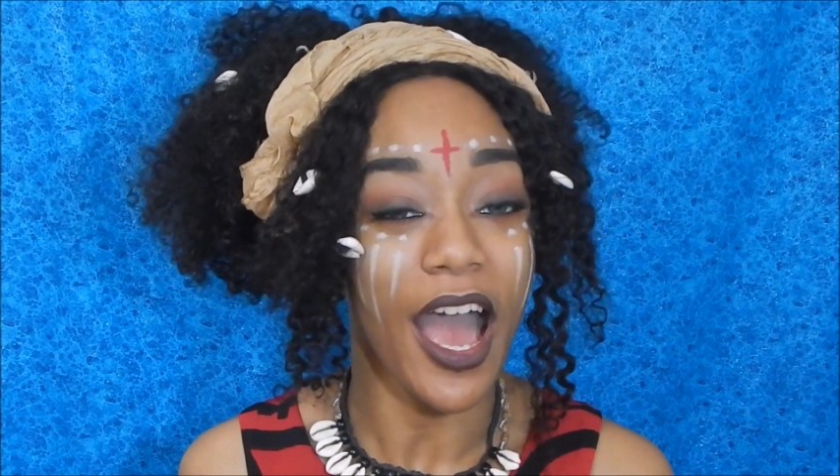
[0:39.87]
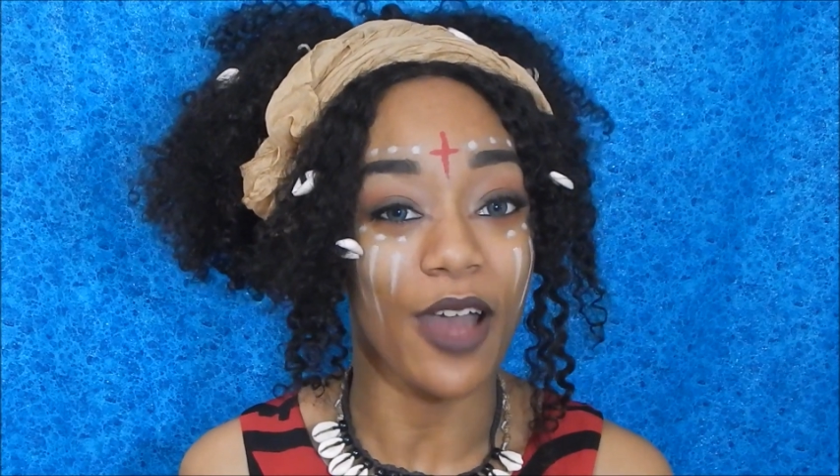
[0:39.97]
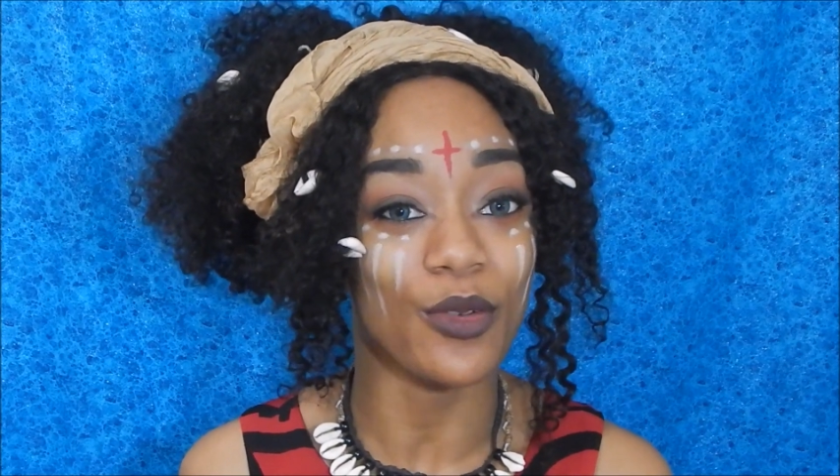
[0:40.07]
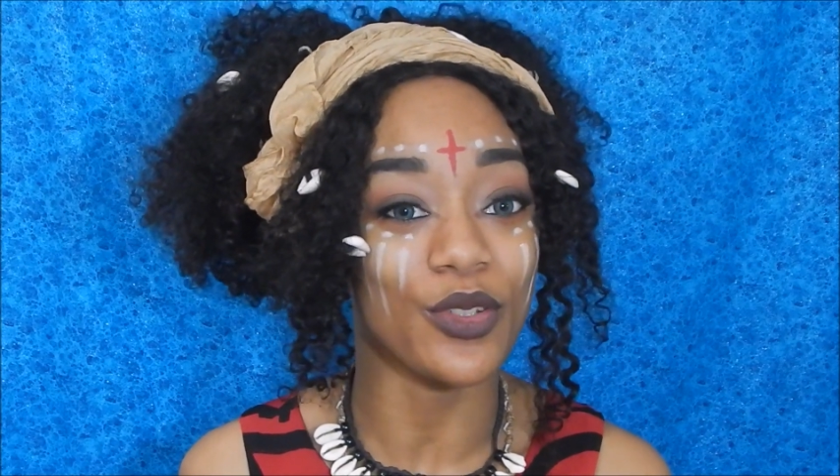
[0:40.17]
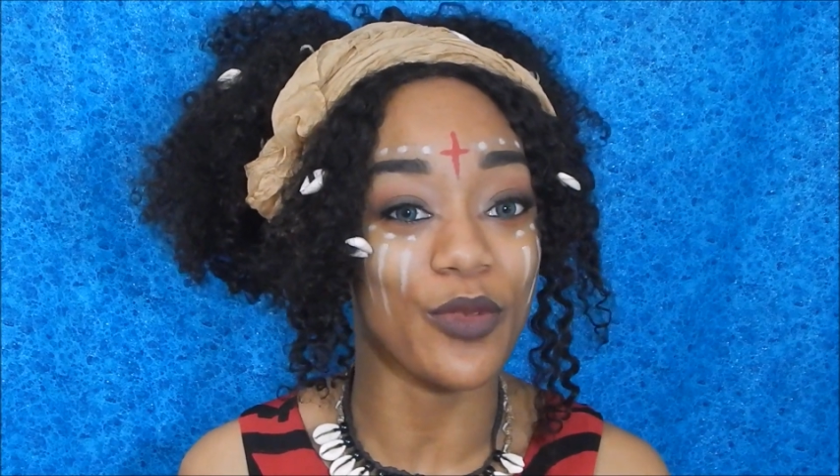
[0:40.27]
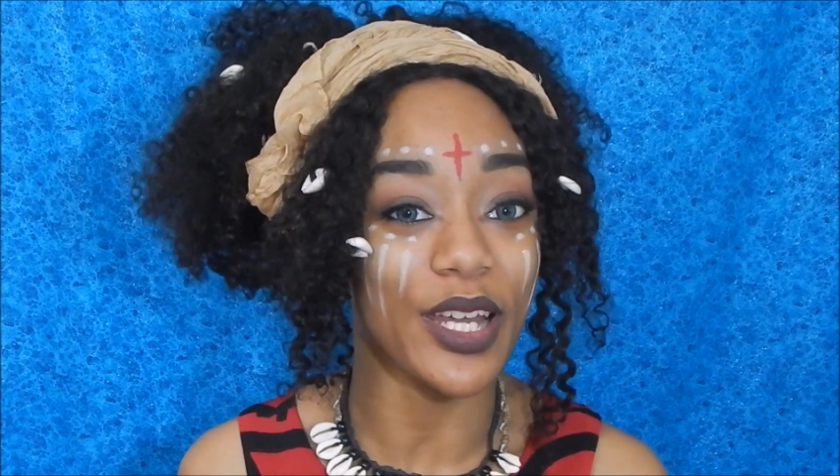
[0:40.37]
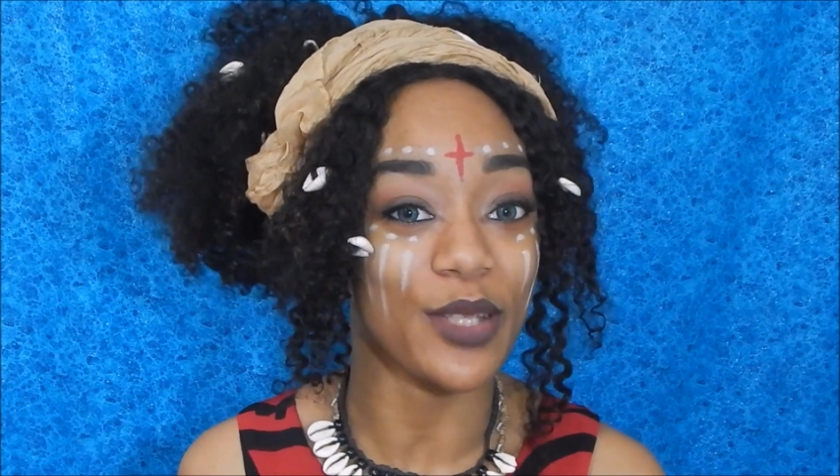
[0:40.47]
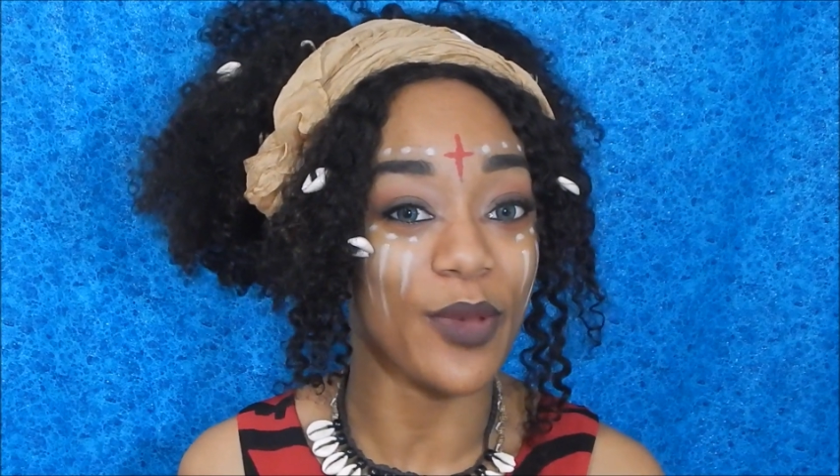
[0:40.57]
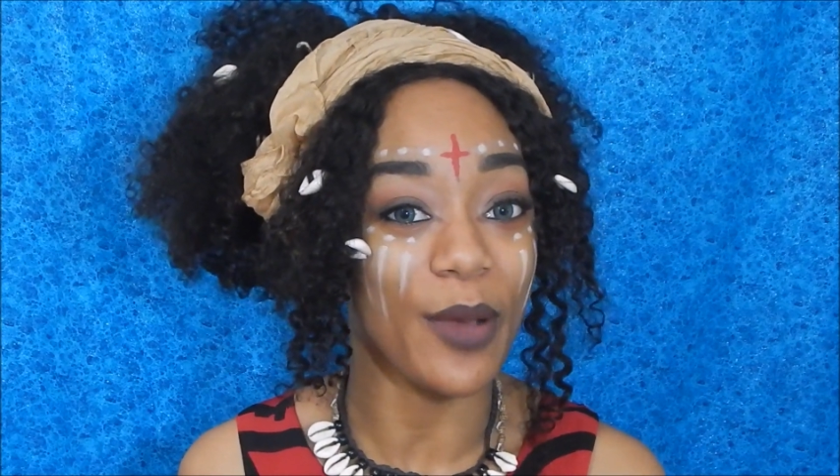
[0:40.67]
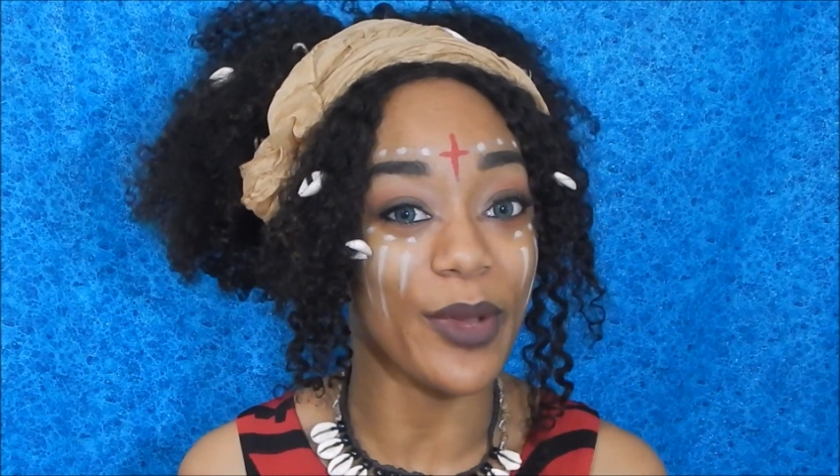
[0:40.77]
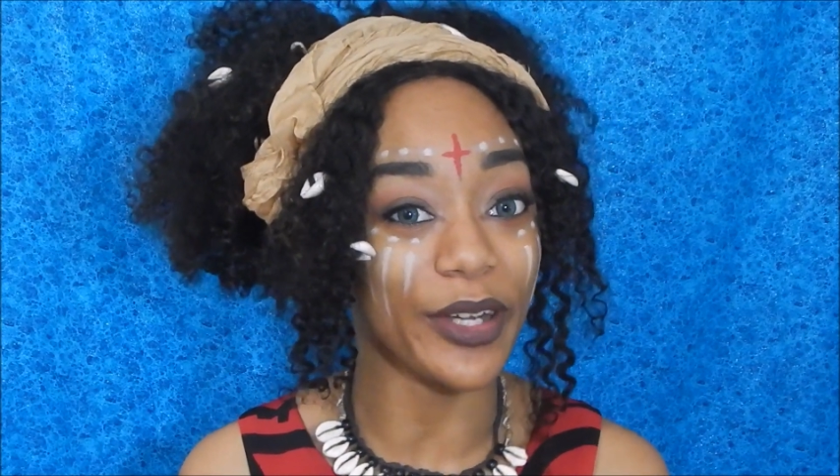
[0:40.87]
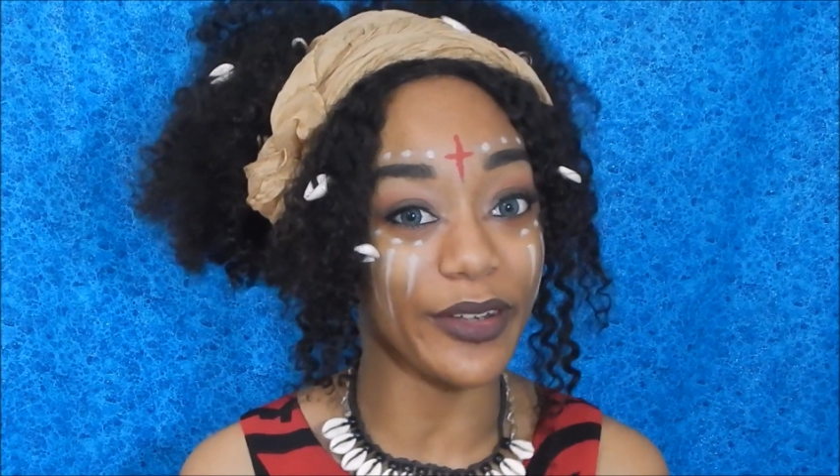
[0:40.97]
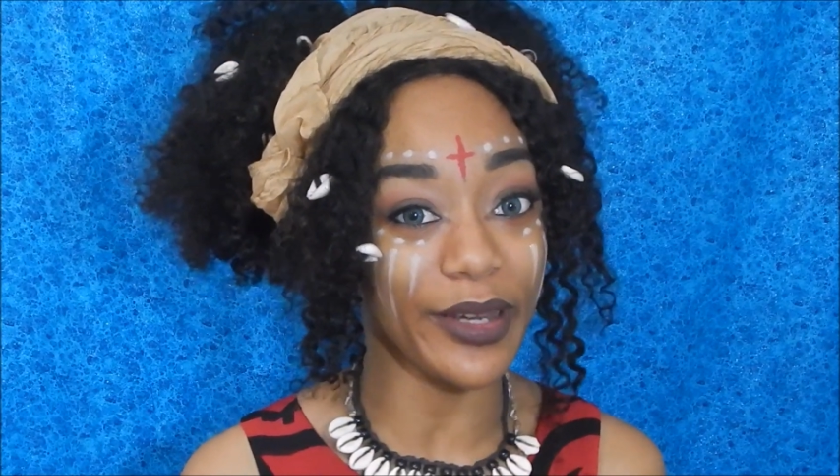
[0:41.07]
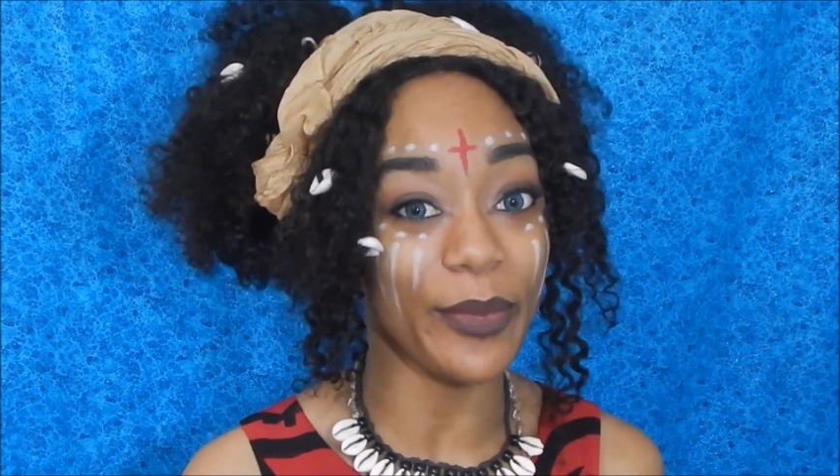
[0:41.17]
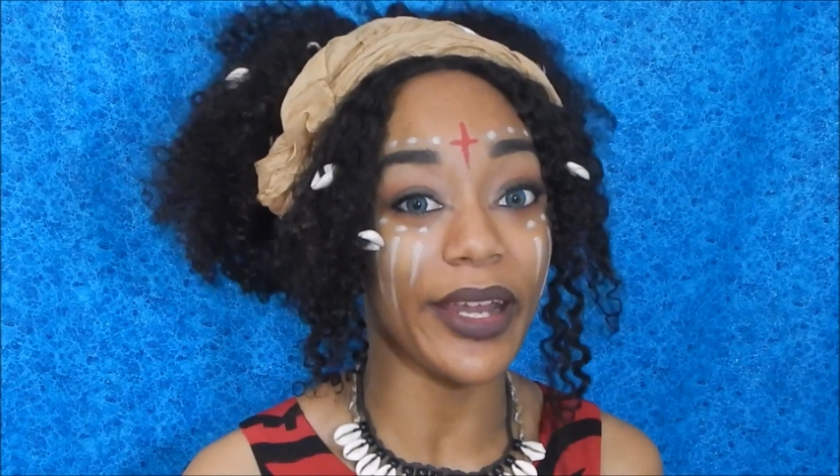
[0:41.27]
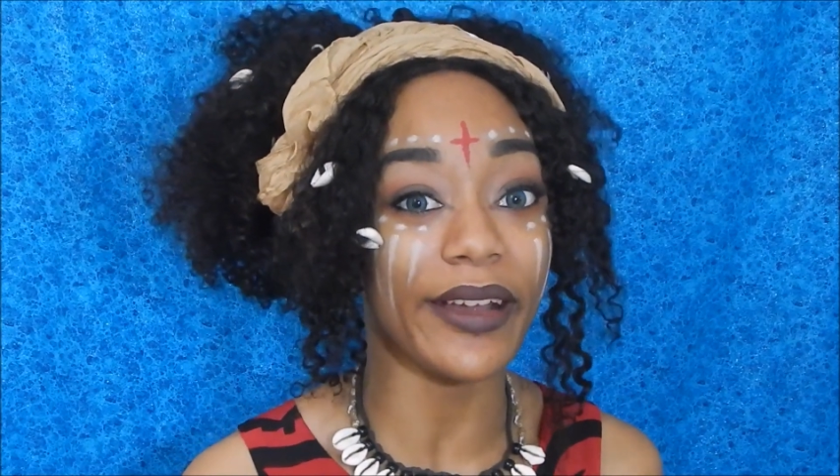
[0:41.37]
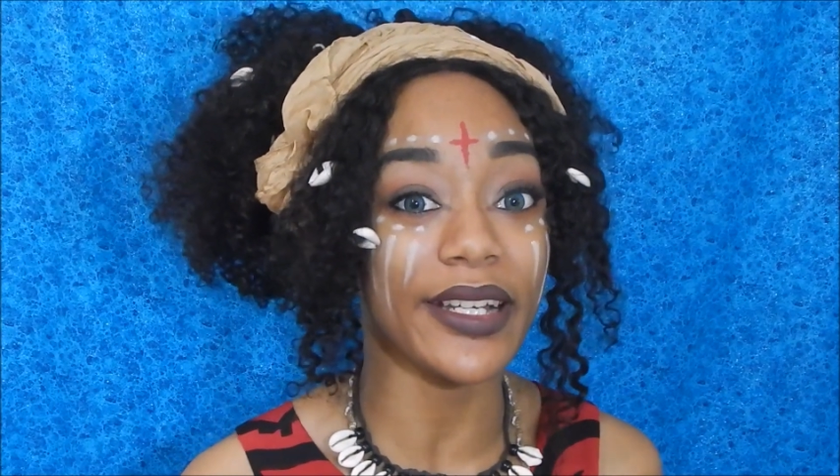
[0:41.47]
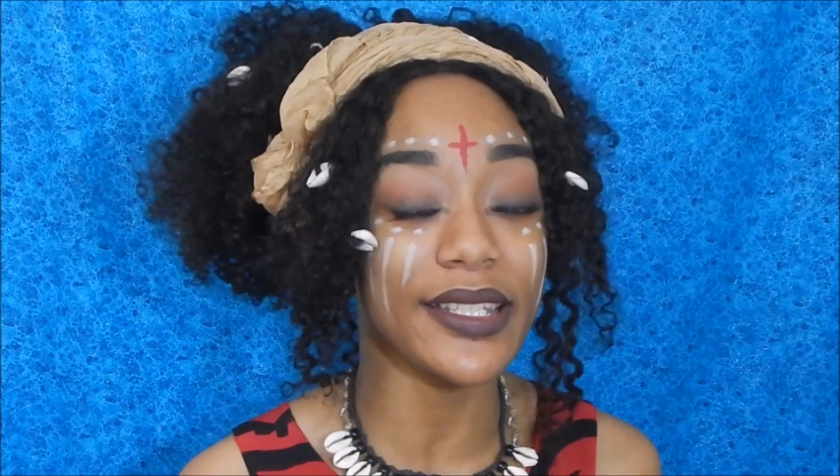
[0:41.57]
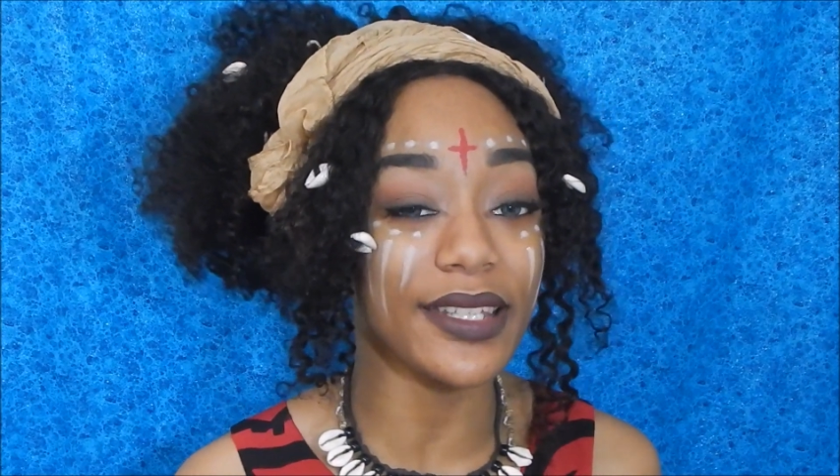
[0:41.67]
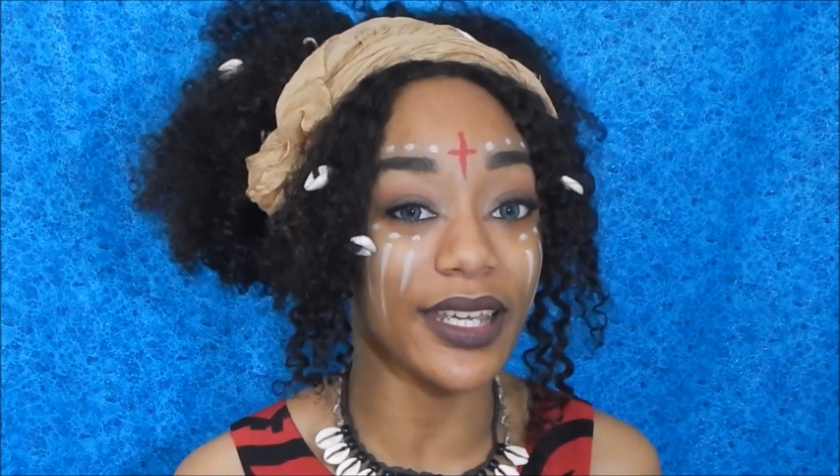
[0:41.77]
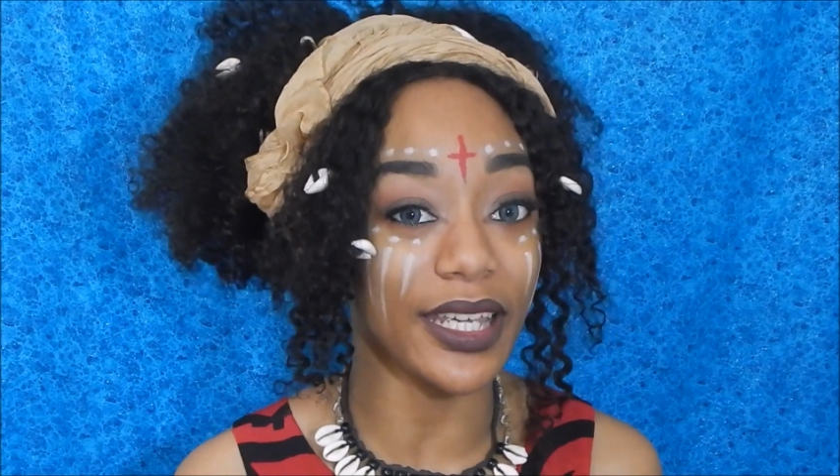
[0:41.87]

I was raised by my grandparents